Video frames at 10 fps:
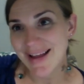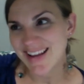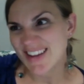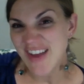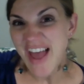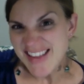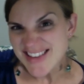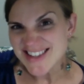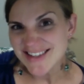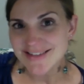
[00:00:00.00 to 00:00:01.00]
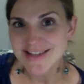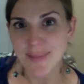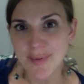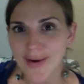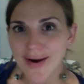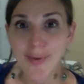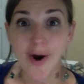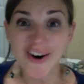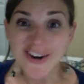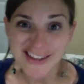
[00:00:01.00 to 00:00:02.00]
event, Tupperware
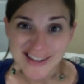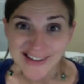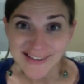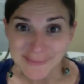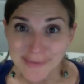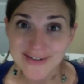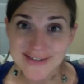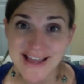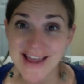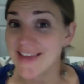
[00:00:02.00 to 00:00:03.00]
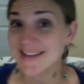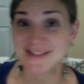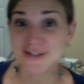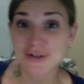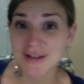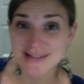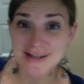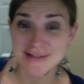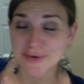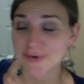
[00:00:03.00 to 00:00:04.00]
party per se. They can still collect
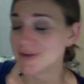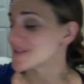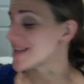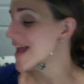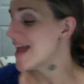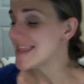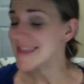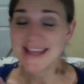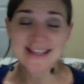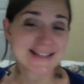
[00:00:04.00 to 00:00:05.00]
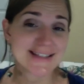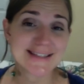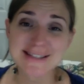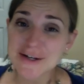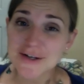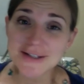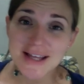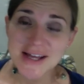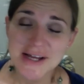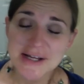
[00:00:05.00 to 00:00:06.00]
outside orders. They can still
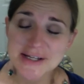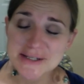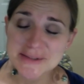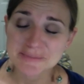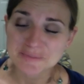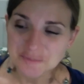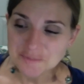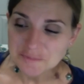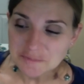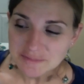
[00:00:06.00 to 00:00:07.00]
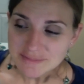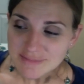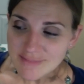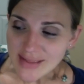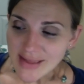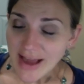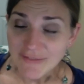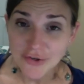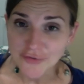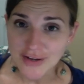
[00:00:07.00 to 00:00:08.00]
have
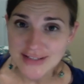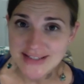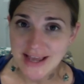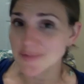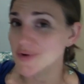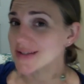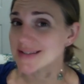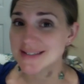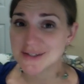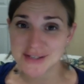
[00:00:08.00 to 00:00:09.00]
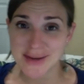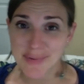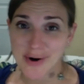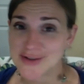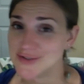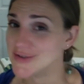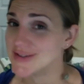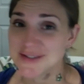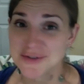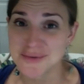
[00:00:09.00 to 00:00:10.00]
their friends come. You can still date parties. You can
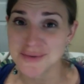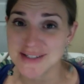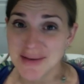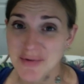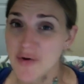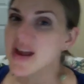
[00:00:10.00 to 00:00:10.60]
still do a demo,